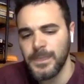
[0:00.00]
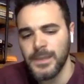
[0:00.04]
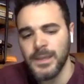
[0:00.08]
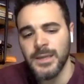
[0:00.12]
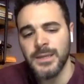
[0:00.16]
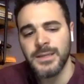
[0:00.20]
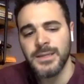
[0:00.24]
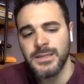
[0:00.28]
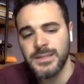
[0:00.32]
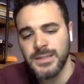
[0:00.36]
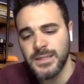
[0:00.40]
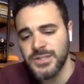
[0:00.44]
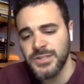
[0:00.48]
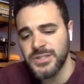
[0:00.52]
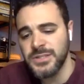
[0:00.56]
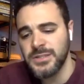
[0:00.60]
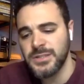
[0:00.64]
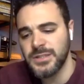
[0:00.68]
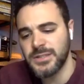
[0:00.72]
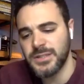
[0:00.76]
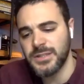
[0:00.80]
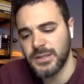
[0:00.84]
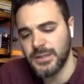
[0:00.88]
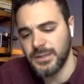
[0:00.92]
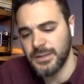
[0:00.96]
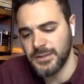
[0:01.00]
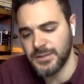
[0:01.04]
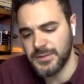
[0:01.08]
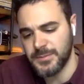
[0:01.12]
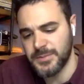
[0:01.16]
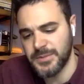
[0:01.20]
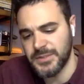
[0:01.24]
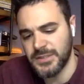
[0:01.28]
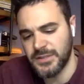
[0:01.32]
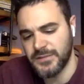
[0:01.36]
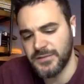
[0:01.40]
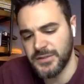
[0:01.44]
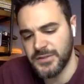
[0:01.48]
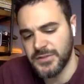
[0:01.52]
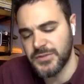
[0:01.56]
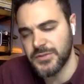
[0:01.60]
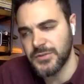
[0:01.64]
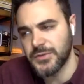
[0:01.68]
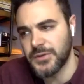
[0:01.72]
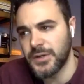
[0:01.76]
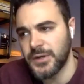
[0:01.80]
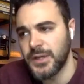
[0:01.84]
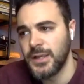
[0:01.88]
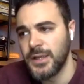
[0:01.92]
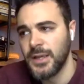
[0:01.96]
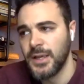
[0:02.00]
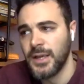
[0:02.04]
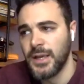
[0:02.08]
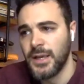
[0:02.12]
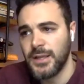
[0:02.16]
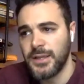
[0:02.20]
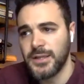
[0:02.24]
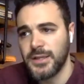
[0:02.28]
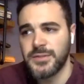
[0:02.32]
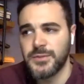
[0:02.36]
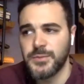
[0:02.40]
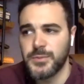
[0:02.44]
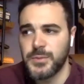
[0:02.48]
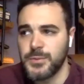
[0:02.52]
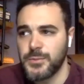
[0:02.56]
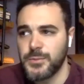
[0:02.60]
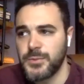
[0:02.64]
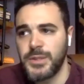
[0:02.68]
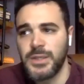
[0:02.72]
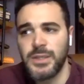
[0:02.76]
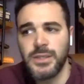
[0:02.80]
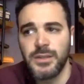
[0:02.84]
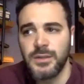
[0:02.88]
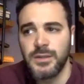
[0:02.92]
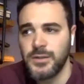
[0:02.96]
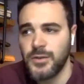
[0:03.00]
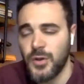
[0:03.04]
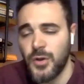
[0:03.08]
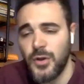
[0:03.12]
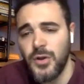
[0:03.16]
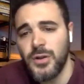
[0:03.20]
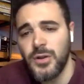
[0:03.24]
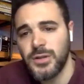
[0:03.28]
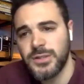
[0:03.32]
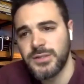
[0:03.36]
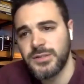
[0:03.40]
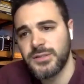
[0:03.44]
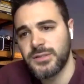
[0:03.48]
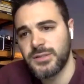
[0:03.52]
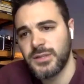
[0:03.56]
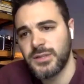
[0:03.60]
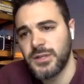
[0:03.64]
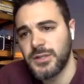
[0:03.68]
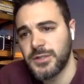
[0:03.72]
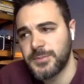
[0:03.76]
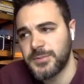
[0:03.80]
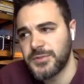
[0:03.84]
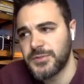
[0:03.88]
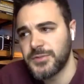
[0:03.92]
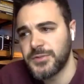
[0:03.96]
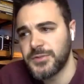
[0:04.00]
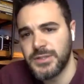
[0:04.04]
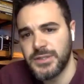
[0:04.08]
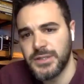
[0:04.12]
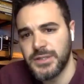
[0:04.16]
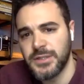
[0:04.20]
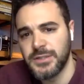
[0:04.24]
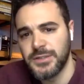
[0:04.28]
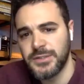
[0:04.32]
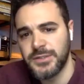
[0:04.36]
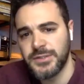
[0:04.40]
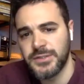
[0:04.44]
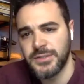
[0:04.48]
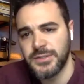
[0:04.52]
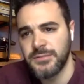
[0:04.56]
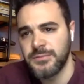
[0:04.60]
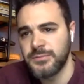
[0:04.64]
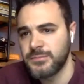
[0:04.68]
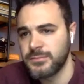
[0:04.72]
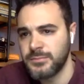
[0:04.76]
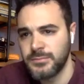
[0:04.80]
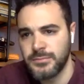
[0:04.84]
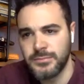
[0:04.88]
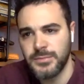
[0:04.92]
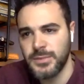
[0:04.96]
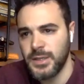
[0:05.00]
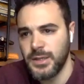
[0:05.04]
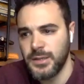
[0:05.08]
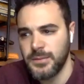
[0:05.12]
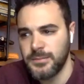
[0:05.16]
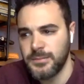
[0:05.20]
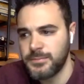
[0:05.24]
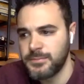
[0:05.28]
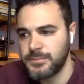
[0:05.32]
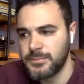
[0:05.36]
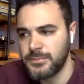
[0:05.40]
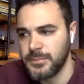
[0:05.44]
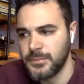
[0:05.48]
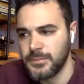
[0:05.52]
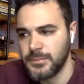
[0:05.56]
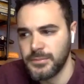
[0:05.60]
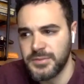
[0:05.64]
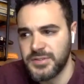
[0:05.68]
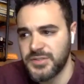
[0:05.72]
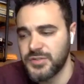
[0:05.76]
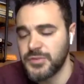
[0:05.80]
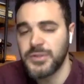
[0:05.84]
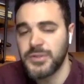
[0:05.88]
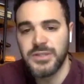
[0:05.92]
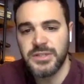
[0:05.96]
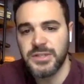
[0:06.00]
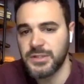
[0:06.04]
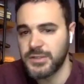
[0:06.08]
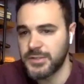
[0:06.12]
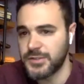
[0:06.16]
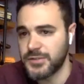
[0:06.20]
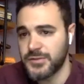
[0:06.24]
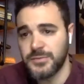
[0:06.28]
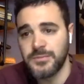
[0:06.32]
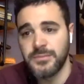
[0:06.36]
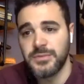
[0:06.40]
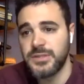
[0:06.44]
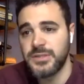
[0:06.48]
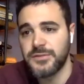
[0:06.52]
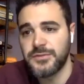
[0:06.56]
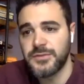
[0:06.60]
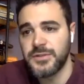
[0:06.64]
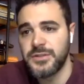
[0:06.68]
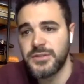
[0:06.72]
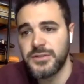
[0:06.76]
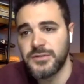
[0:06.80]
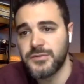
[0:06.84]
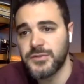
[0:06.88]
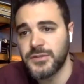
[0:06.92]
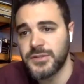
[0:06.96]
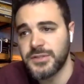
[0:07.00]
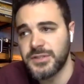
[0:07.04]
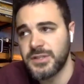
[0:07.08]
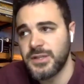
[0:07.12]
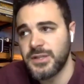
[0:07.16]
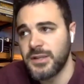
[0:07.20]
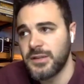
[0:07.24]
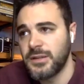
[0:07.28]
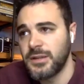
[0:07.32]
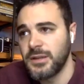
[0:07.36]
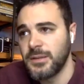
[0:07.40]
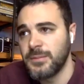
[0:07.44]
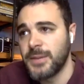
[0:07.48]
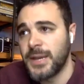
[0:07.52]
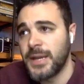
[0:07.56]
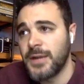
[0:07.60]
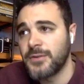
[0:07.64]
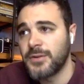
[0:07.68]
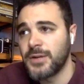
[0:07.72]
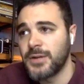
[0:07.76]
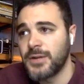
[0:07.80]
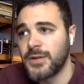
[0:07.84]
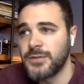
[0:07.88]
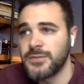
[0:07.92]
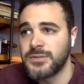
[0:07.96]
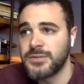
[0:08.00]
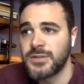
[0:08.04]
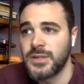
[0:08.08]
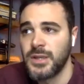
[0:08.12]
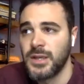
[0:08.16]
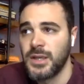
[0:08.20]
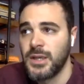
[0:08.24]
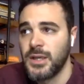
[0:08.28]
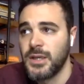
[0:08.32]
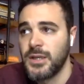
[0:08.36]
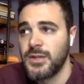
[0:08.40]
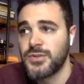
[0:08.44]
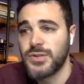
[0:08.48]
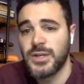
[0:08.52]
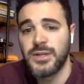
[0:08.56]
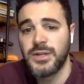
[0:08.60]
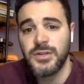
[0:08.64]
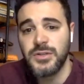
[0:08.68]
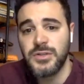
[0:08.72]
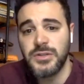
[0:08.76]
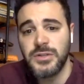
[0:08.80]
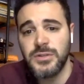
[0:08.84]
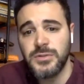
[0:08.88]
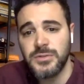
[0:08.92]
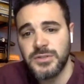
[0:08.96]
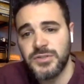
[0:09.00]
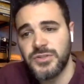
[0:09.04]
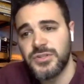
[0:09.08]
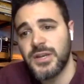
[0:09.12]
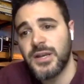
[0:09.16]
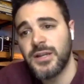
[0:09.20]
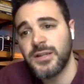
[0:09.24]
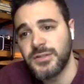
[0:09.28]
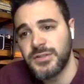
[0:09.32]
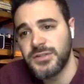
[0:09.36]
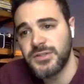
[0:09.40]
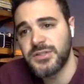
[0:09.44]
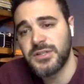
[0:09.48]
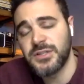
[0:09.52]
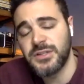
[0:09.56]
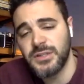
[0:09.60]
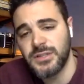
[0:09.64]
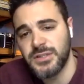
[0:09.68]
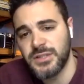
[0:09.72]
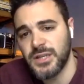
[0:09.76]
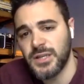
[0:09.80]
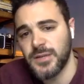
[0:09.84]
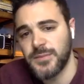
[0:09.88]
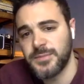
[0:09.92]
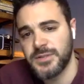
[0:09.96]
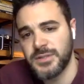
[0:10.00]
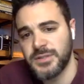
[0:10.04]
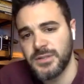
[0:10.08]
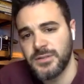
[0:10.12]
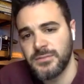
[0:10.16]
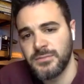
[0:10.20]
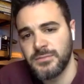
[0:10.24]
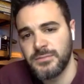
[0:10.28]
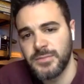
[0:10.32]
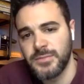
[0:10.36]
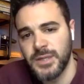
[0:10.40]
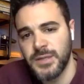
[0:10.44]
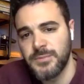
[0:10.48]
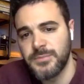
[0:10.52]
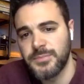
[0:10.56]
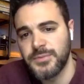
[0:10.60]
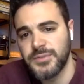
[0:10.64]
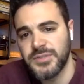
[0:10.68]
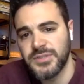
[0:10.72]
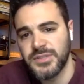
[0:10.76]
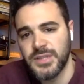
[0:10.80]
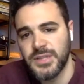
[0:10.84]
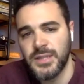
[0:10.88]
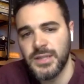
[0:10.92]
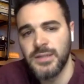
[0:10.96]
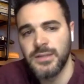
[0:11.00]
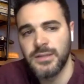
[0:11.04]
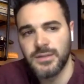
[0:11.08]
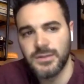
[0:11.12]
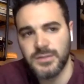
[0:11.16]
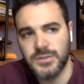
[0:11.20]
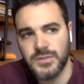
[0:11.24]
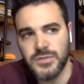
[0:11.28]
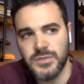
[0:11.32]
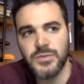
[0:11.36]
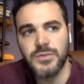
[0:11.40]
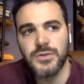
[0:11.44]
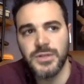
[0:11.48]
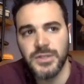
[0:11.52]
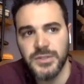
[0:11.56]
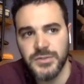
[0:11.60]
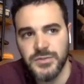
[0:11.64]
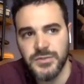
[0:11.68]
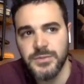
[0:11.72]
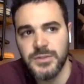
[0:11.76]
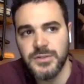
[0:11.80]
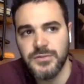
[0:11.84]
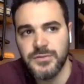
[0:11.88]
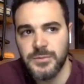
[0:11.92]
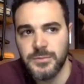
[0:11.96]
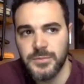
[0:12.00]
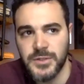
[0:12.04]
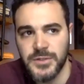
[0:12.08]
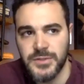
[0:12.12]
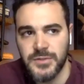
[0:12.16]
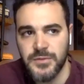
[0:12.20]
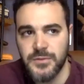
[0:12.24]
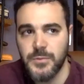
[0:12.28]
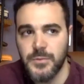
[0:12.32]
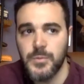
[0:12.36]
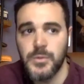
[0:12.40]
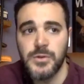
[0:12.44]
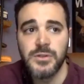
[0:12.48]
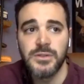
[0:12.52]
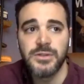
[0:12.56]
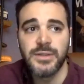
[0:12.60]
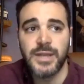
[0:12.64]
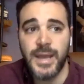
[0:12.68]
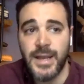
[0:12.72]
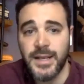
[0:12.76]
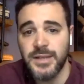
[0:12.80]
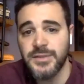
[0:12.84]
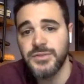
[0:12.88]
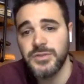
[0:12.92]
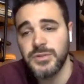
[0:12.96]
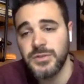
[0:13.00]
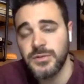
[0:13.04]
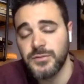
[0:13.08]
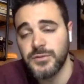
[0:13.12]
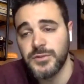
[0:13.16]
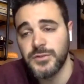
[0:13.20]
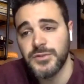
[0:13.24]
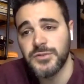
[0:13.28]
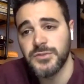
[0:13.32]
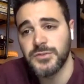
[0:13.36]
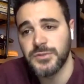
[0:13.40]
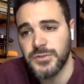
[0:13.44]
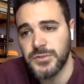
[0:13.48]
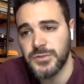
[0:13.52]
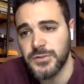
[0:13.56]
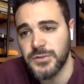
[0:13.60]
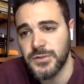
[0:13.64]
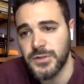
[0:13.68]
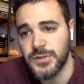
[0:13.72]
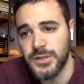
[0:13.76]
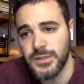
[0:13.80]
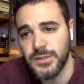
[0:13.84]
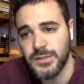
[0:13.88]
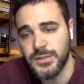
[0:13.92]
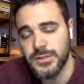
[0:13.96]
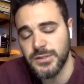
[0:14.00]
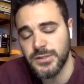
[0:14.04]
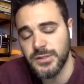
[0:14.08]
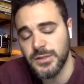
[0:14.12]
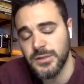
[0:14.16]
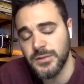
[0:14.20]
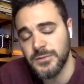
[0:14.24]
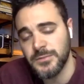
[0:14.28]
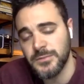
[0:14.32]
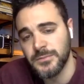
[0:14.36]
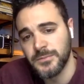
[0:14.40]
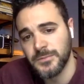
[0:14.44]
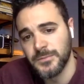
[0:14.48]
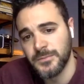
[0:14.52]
in addition to telling the specific story, that's what we all as Arab storytellers and storytellers from different diverse and ethnic backgrounds try to do is challenge stereotypes and, and present stories from different parts of the world as universal stories so